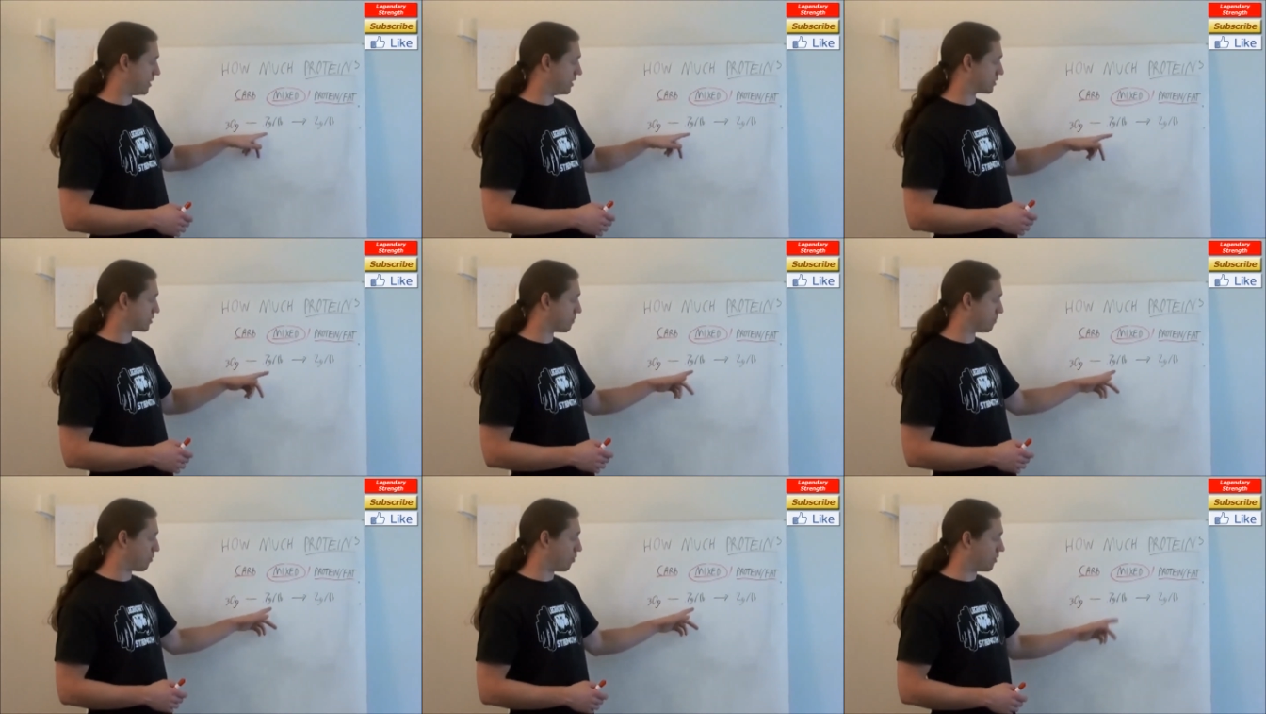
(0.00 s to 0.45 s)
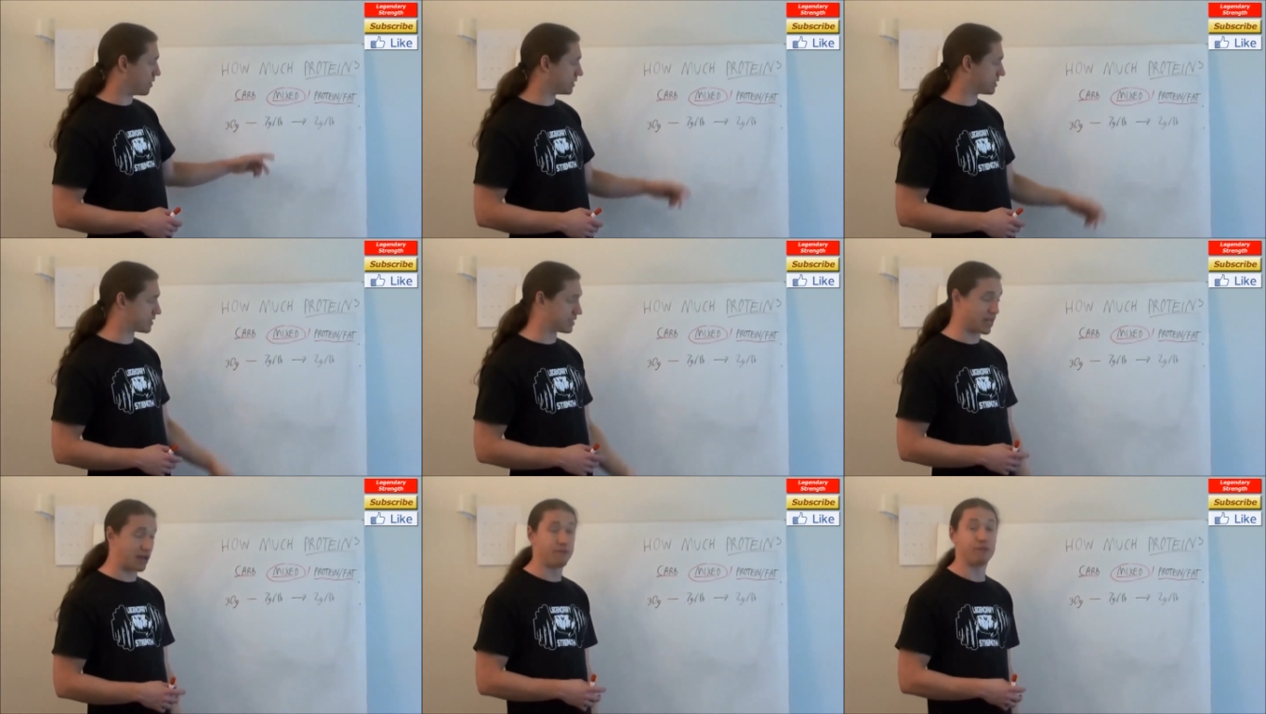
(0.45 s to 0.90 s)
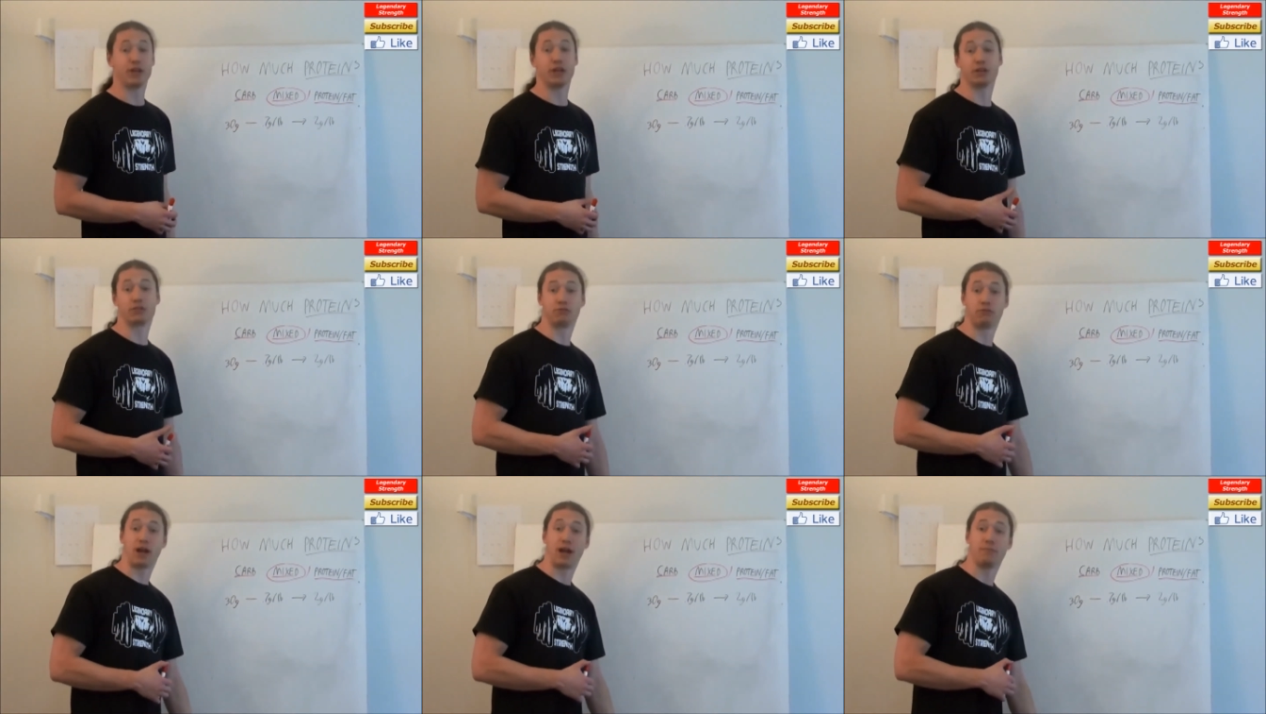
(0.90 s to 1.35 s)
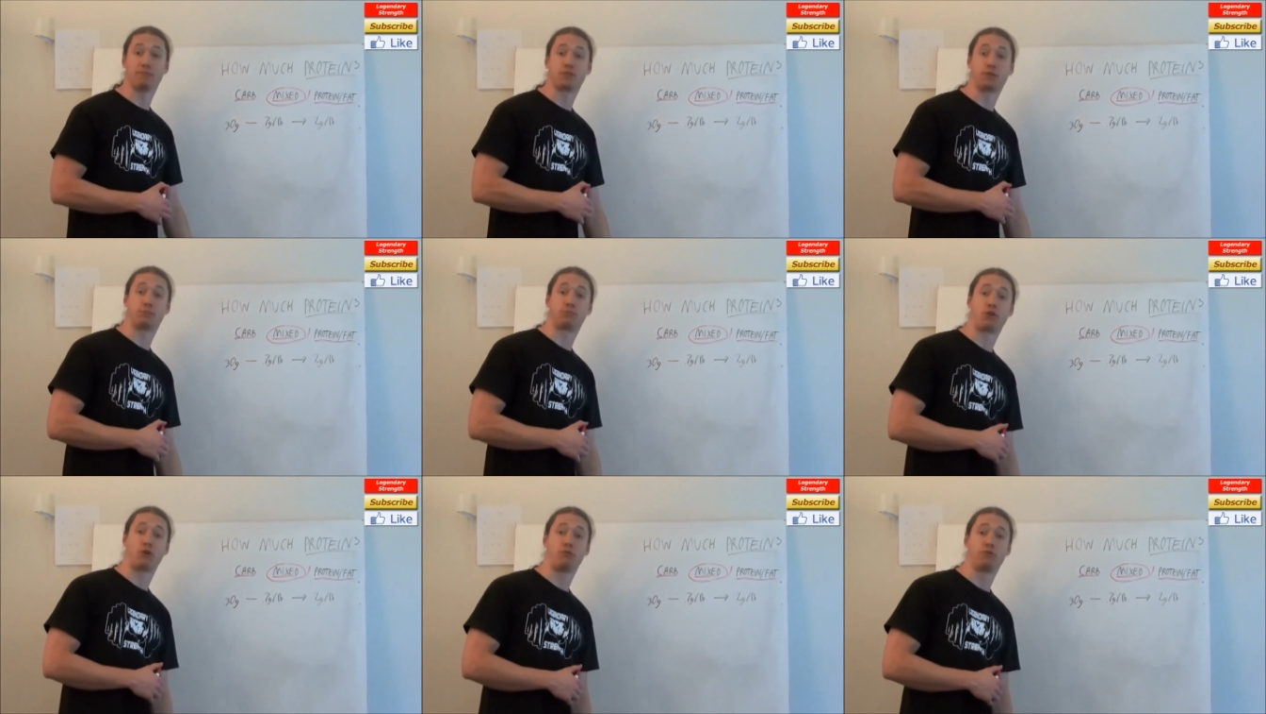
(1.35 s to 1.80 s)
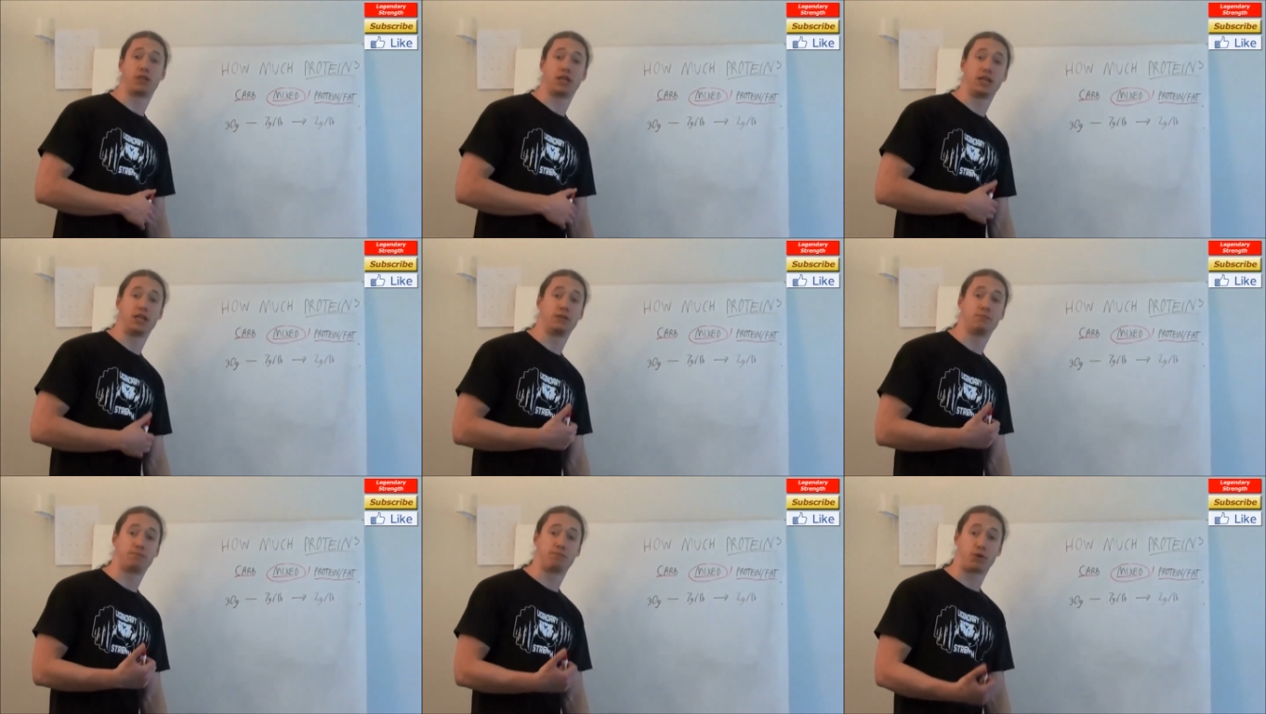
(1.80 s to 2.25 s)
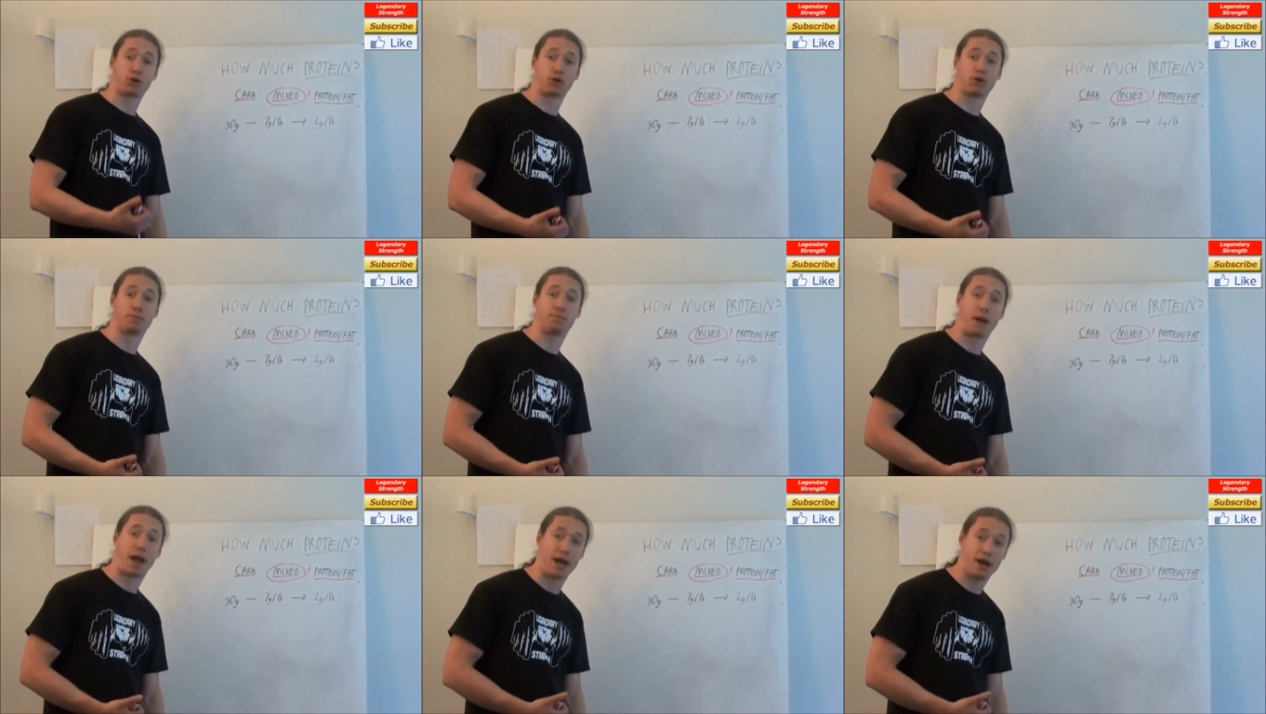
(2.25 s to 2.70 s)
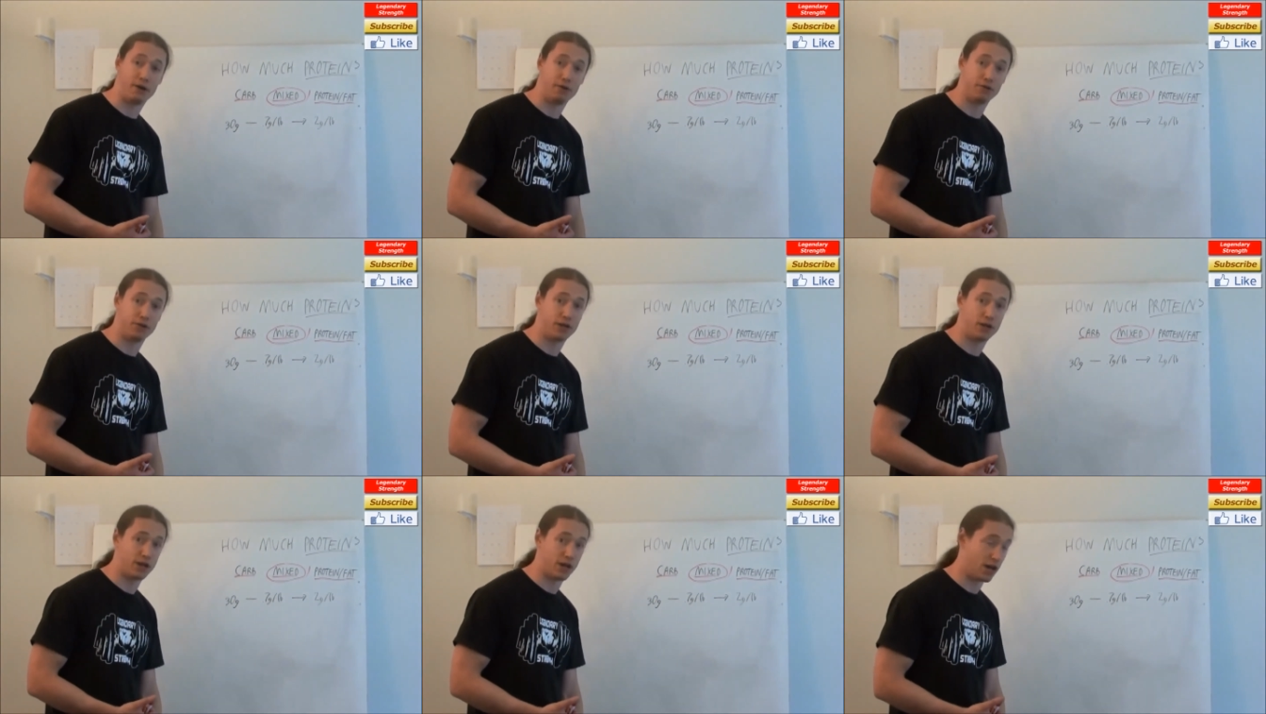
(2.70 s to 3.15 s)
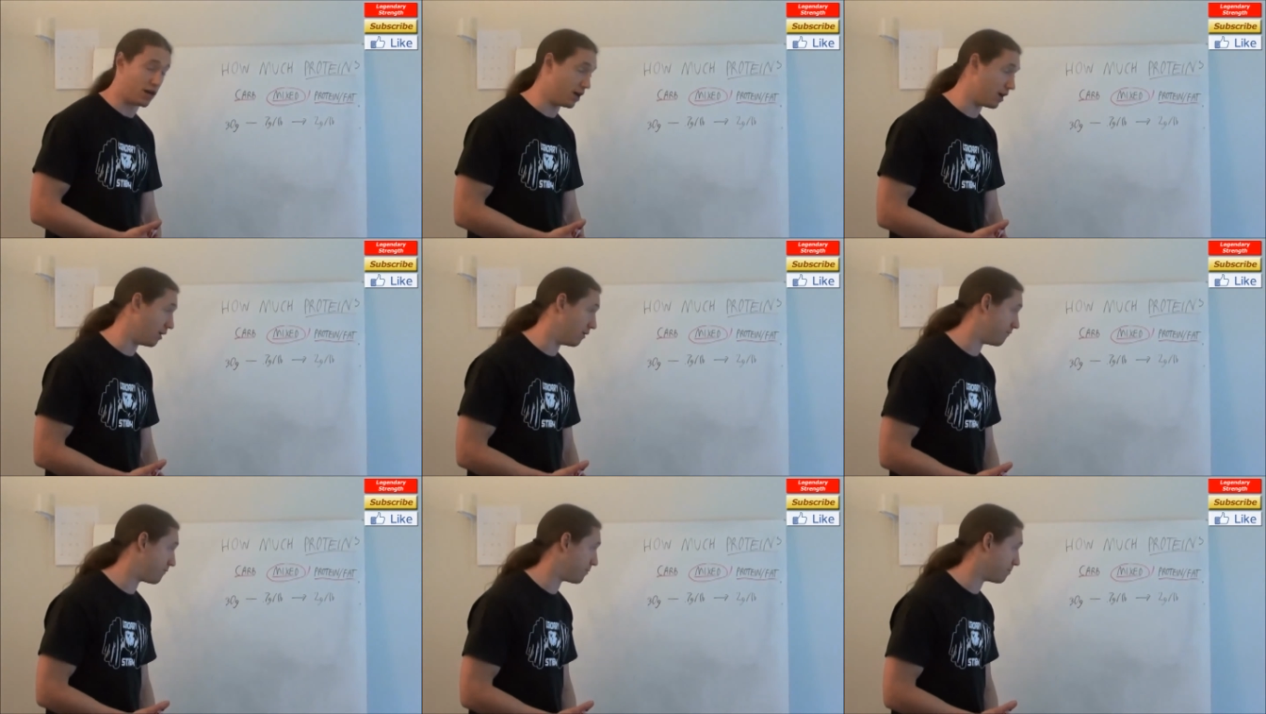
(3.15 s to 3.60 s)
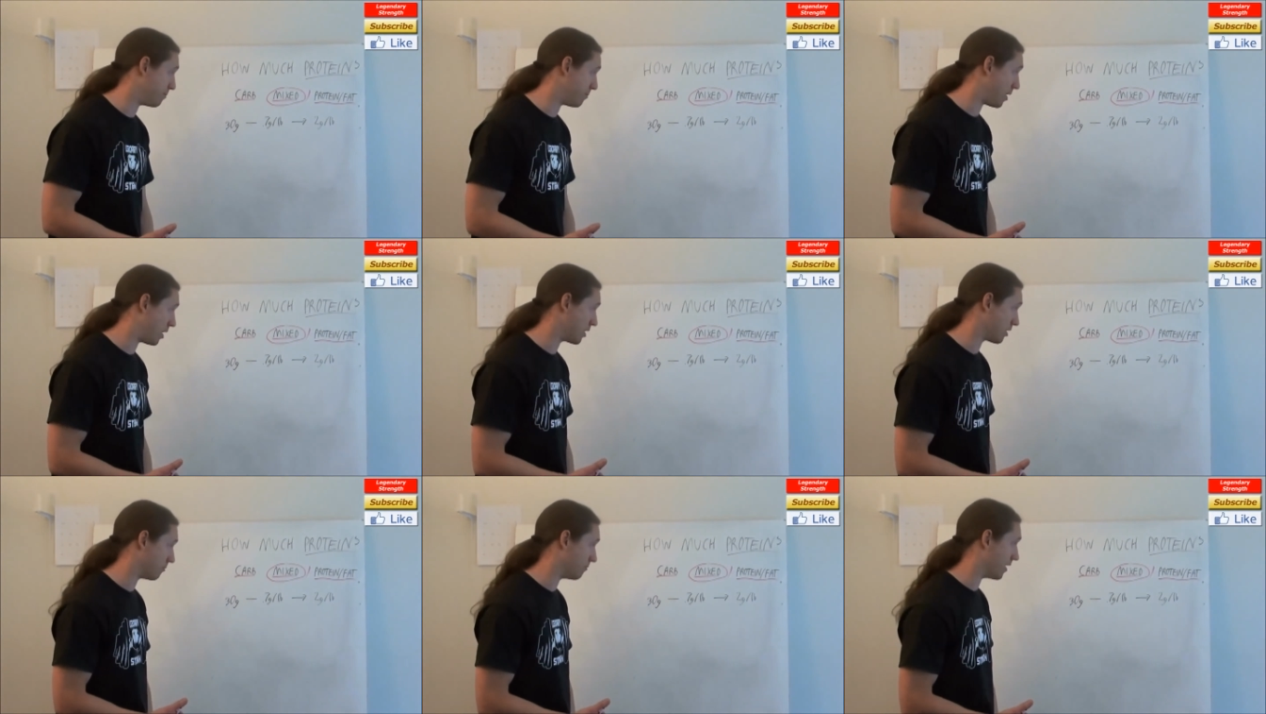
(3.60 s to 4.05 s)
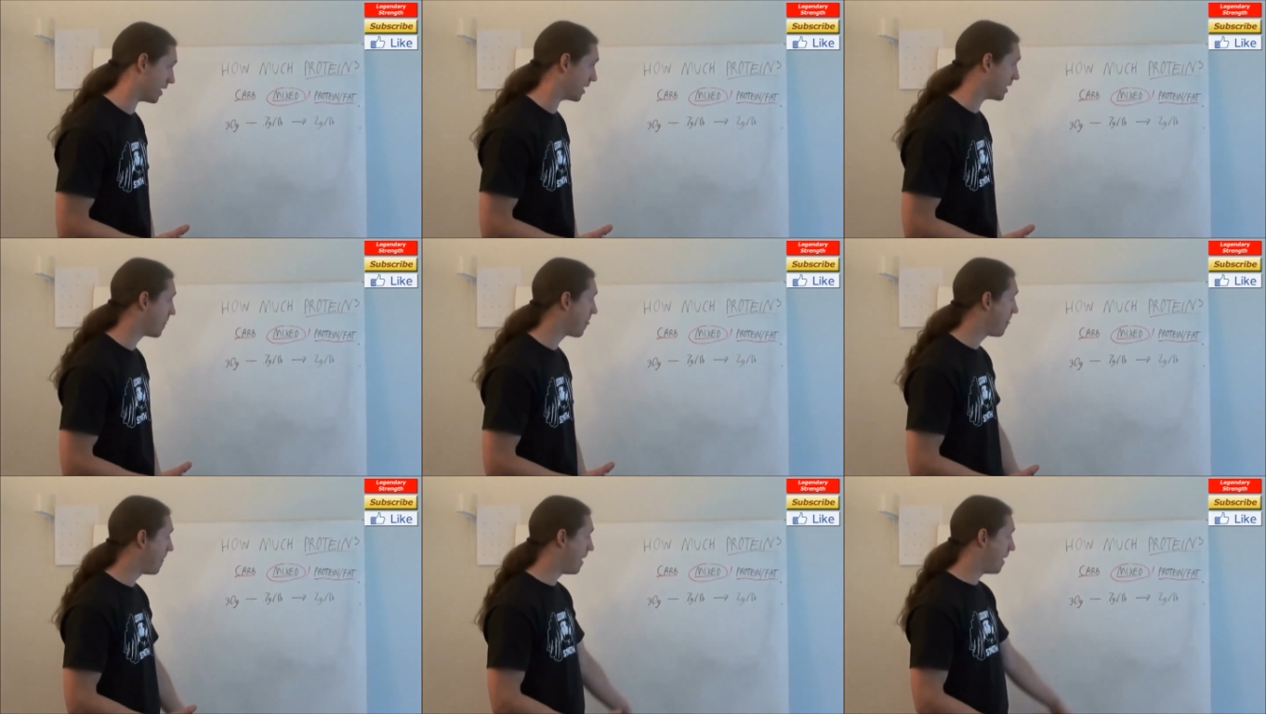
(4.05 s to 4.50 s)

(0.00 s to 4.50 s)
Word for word: is 0.7 grams of protein per pound of body weight.